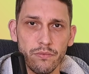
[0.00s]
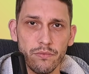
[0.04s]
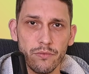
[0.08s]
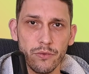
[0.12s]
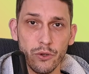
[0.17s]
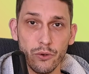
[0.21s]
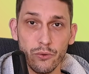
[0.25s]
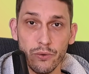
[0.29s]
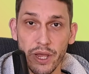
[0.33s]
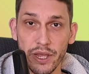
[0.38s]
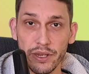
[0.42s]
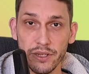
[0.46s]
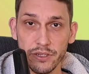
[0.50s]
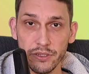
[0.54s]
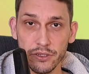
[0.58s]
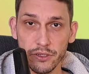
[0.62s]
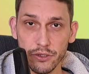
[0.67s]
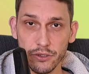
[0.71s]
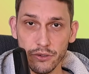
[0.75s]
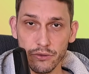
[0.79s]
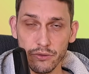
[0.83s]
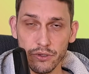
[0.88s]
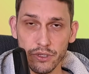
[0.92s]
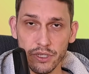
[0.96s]

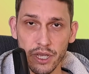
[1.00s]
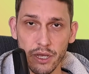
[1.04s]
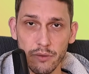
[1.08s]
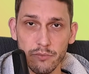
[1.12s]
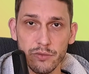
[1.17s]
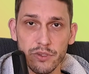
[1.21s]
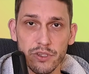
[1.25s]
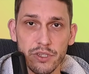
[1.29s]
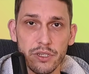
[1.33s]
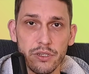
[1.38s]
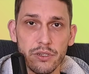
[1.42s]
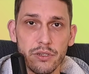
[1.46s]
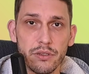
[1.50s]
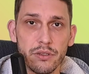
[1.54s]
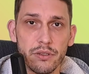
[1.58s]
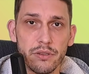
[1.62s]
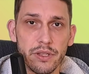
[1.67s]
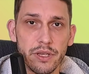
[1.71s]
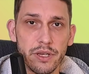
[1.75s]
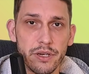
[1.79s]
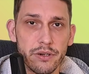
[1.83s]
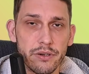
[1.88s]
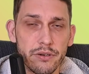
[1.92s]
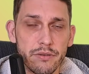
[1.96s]
Gratitude comes in
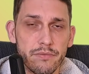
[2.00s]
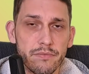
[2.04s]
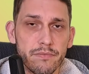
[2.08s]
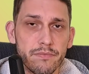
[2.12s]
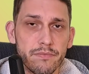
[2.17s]
there.